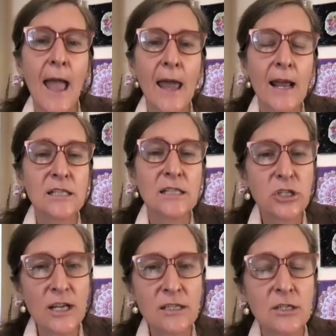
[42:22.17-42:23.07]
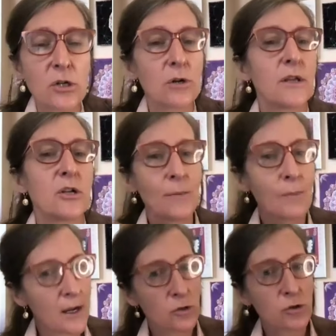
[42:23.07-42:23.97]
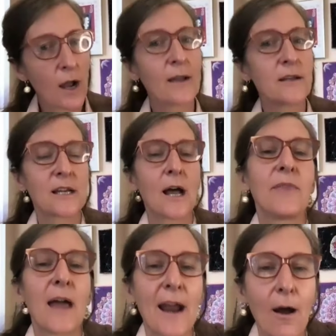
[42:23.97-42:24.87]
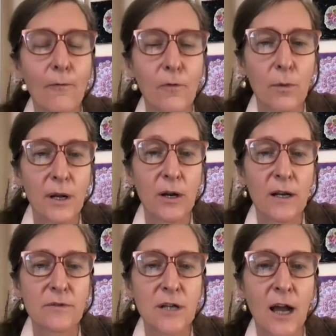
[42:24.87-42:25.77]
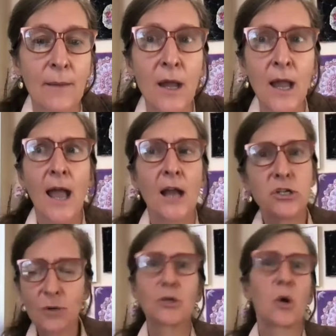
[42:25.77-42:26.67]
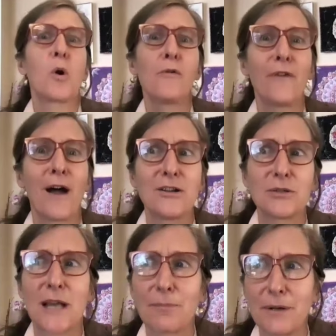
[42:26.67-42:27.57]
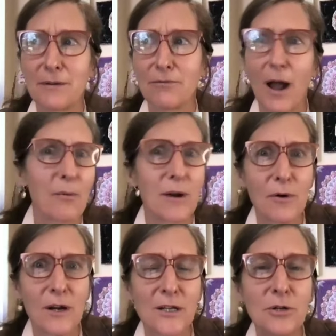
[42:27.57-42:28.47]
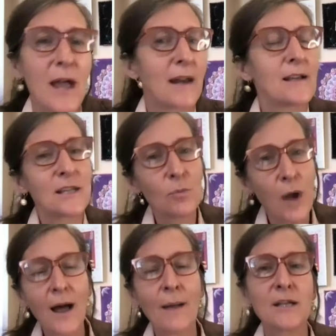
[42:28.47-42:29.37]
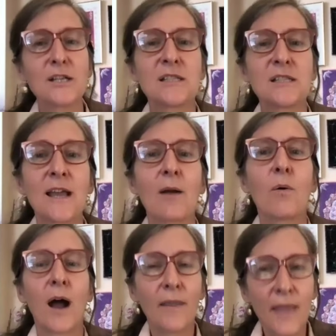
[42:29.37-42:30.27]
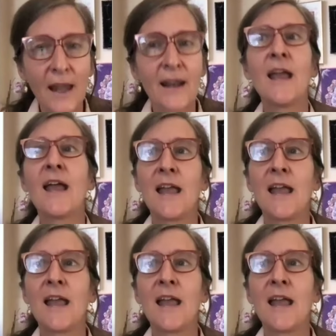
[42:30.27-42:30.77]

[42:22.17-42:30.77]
And I suggested to her that she might try to cut that out for a period of time. And she was horrified. She was like, But why would I want to do that? And I said, Well, I just think I, that